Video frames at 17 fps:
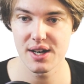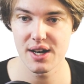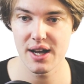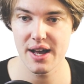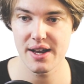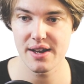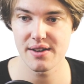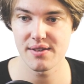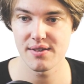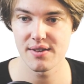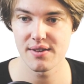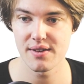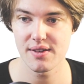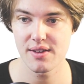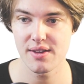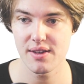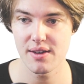like,
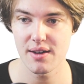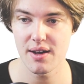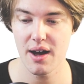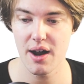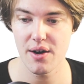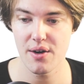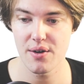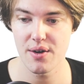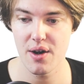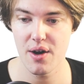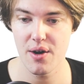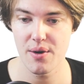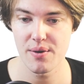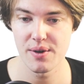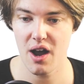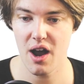I don't know.